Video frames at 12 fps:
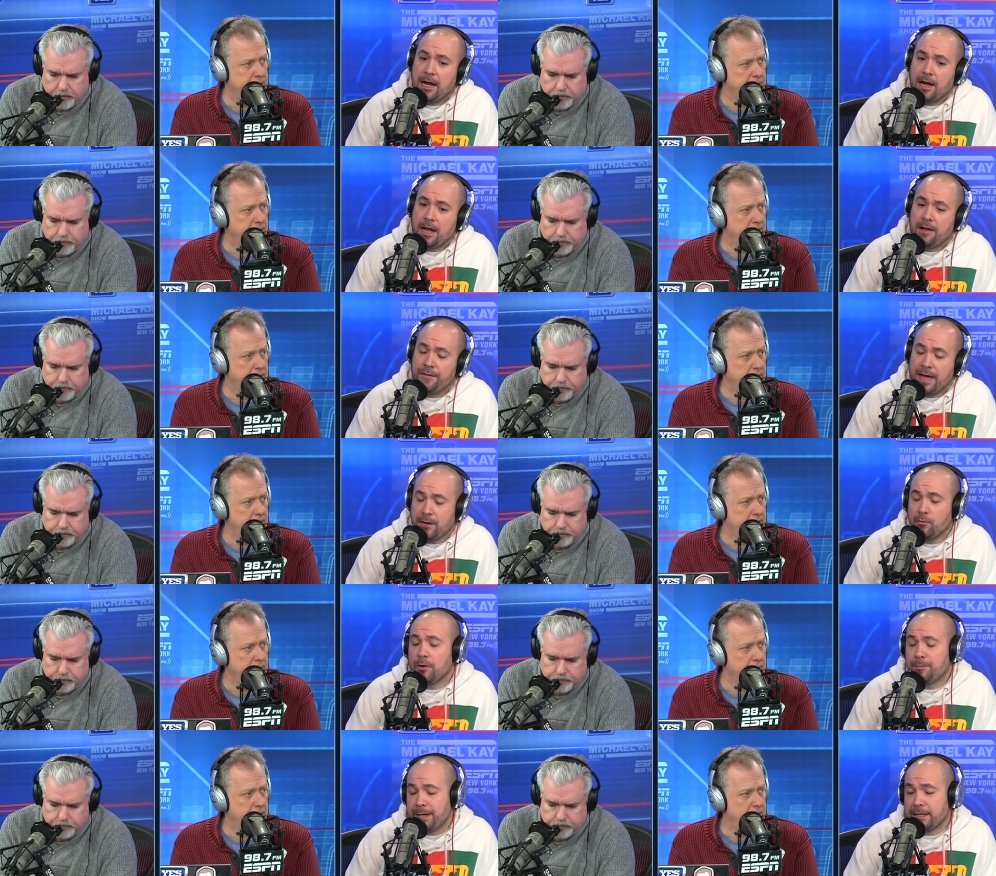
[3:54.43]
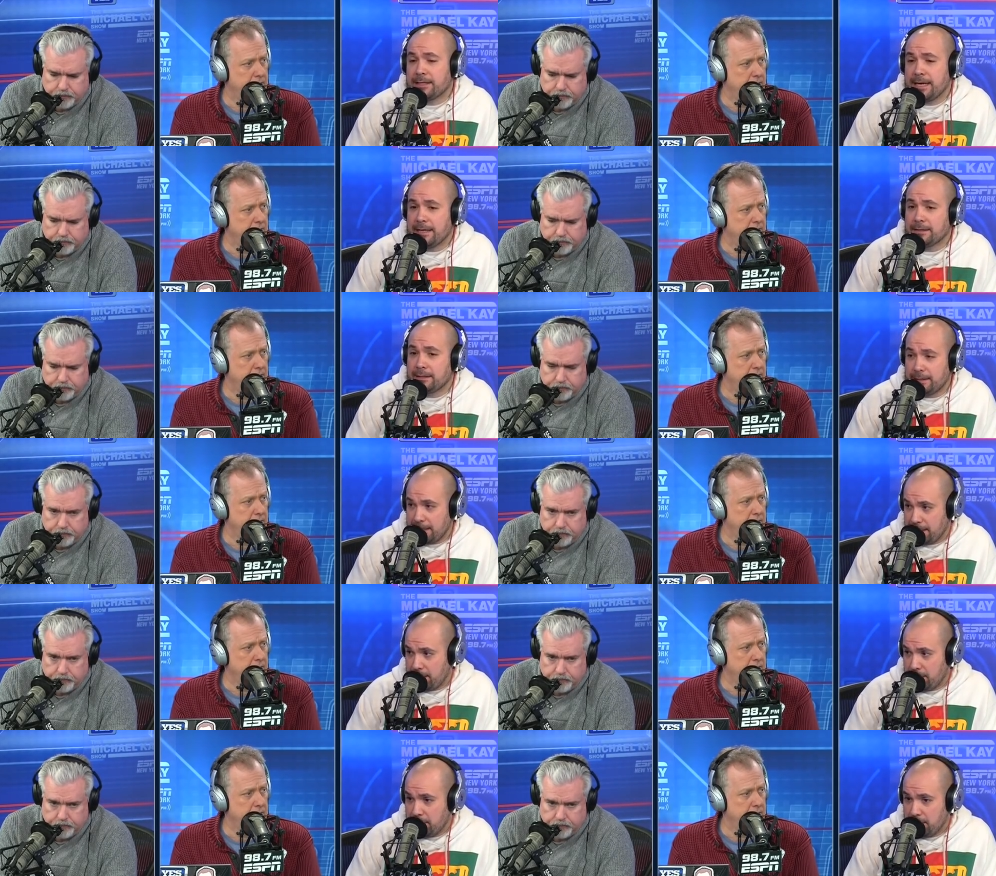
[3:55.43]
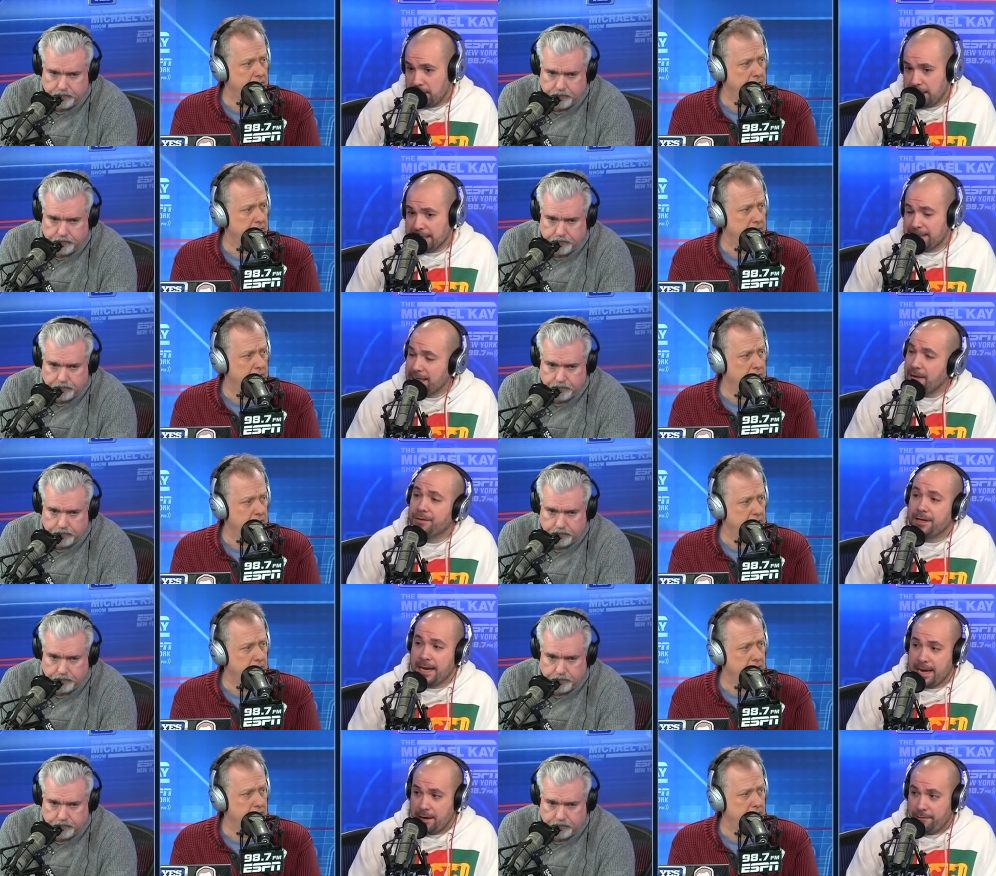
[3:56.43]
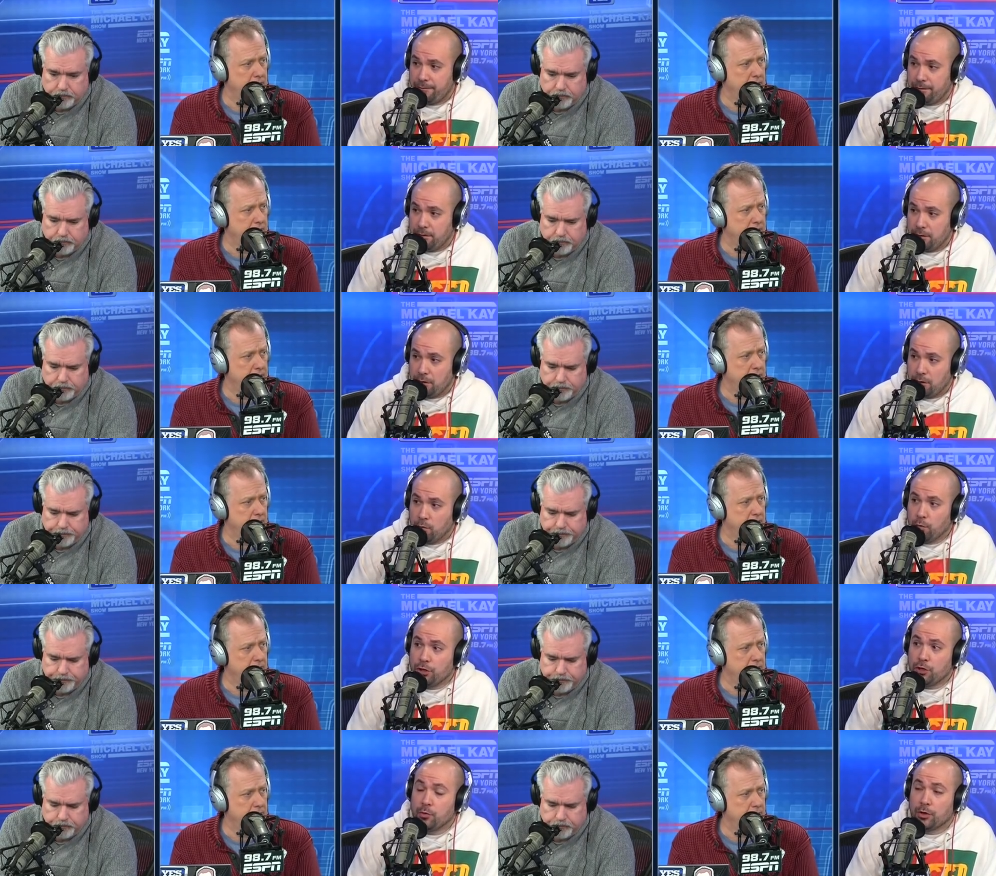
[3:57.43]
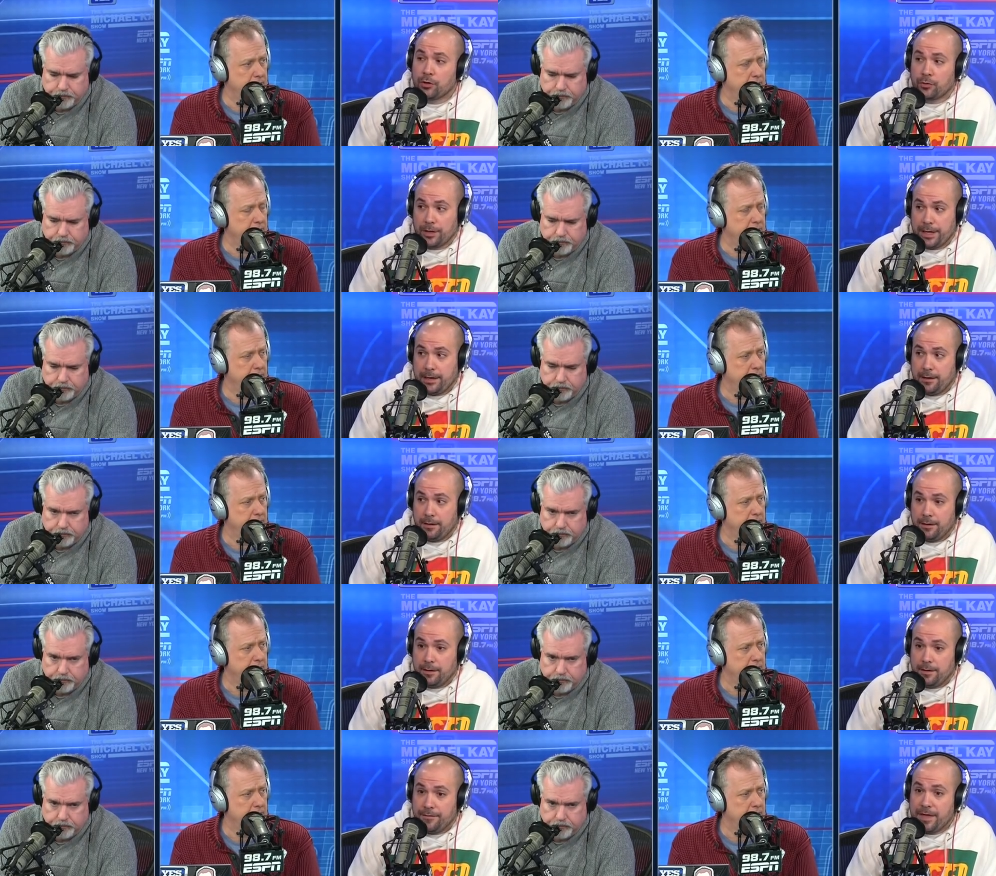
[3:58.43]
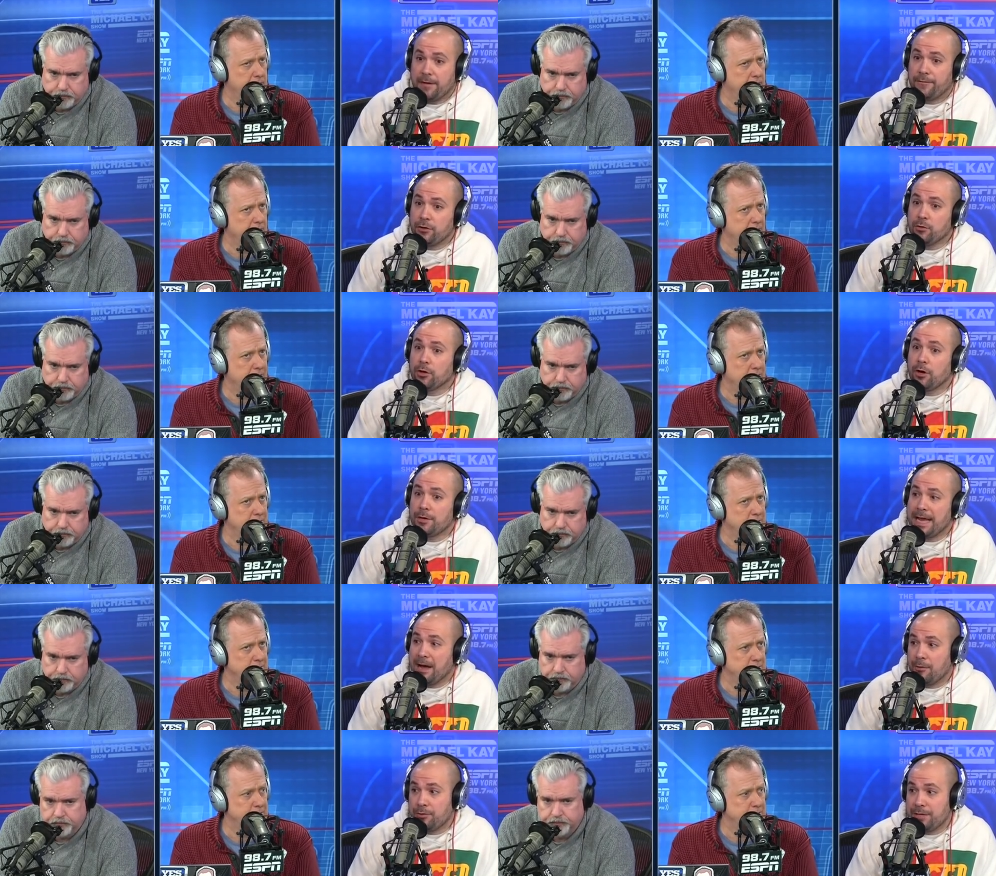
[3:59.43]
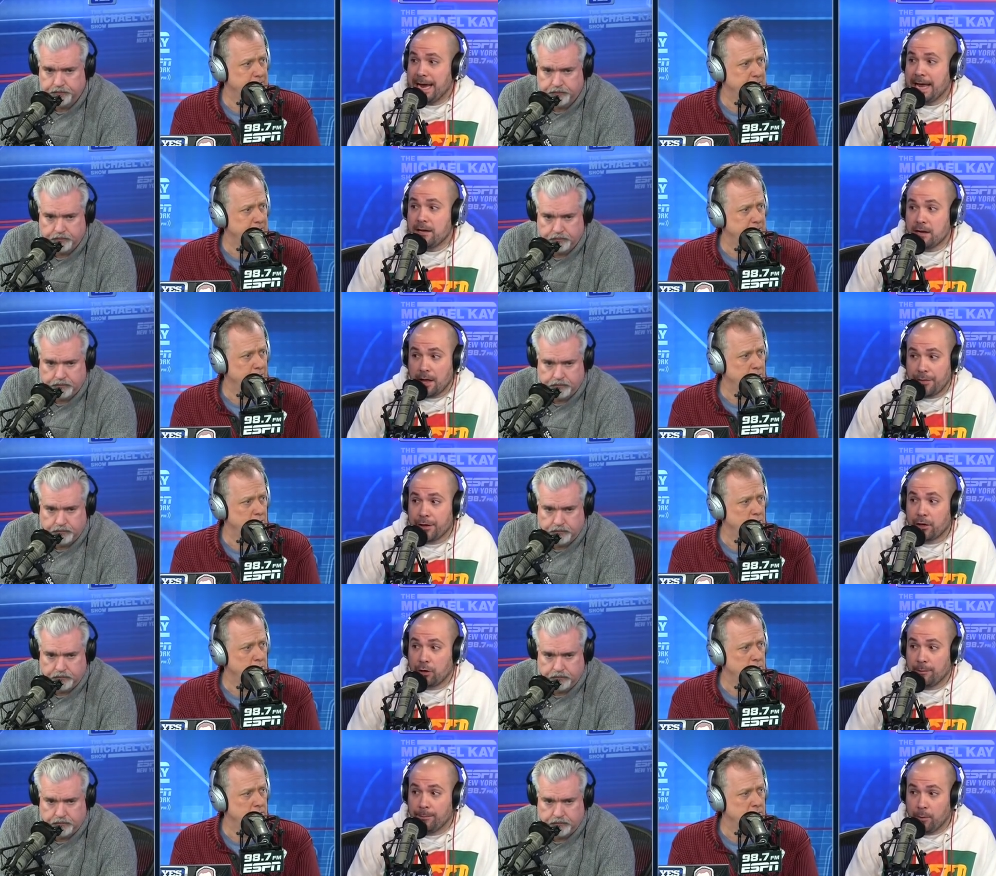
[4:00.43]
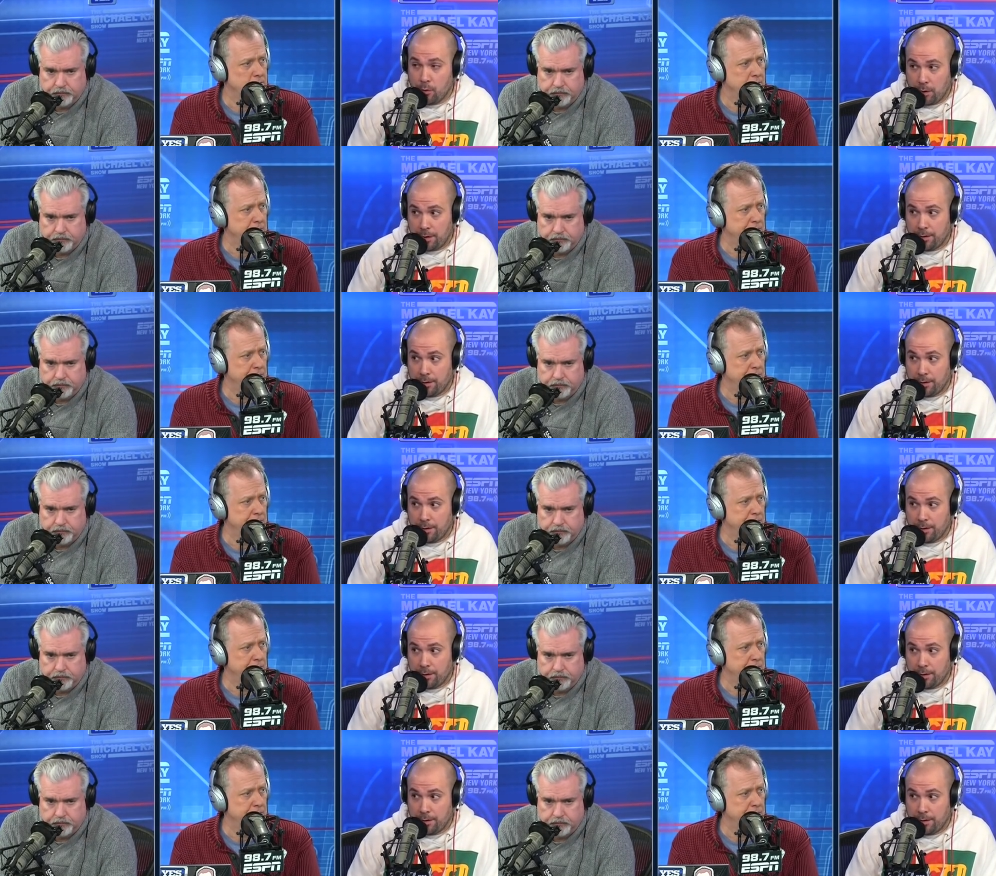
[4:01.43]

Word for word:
Speaker 1: If anyone picks Kansas City at 7.5, would you agree that if you go down 10-0 or more